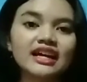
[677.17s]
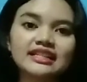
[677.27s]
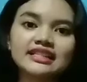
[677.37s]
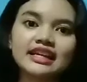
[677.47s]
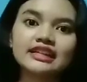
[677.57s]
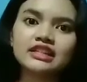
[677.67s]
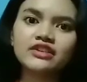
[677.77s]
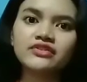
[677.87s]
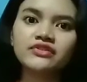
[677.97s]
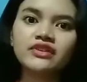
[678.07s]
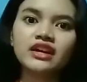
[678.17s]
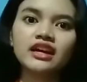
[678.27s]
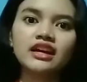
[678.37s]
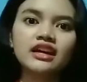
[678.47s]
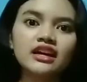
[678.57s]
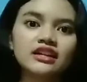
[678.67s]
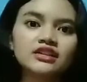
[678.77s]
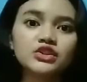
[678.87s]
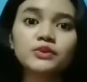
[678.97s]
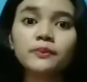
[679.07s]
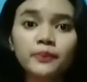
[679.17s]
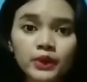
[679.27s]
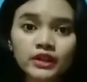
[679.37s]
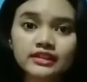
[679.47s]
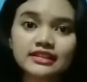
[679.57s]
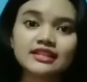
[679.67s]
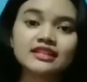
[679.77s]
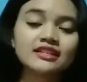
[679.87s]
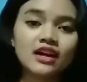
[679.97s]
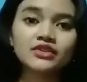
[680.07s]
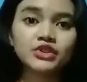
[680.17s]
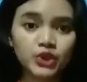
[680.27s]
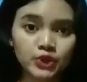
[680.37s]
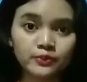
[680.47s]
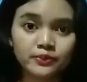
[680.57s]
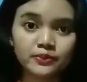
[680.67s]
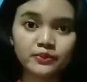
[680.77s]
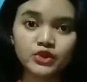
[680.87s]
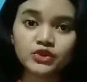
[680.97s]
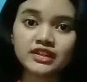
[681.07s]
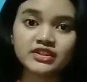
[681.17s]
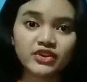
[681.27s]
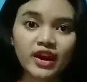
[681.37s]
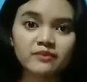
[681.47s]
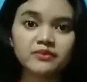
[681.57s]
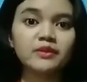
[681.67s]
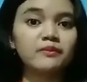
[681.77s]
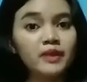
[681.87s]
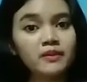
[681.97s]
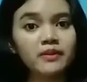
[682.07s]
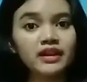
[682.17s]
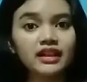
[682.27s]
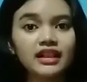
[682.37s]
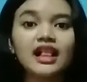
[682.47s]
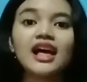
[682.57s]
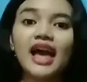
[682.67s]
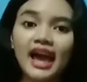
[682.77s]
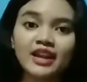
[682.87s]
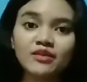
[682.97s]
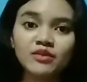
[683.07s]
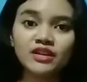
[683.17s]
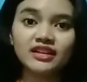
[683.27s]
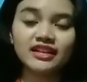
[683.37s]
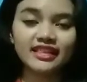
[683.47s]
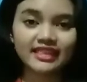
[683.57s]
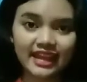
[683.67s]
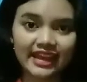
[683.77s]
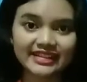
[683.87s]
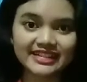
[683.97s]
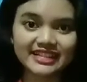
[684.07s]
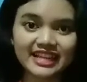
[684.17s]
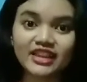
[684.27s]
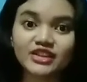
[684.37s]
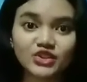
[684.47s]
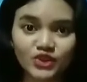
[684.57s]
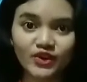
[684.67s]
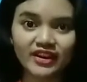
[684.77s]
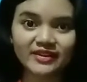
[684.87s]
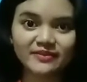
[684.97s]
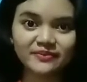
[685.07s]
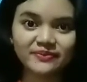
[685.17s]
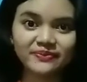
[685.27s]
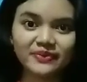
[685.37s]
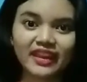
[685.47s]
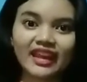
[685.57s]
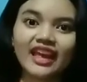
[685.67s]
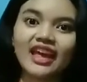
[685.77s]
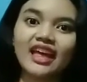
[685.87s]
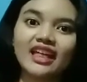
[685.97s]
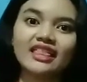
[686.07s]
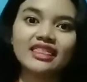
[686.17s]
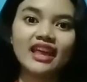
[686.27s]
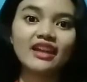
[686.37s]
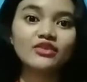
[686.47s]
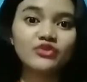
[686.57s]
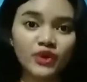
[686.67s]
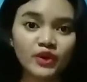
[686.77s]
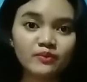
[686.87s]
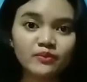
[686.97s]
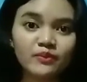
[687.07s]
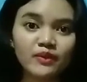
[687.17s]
Adjective to build the noun group to describe people, animal, things in the story. Then verb.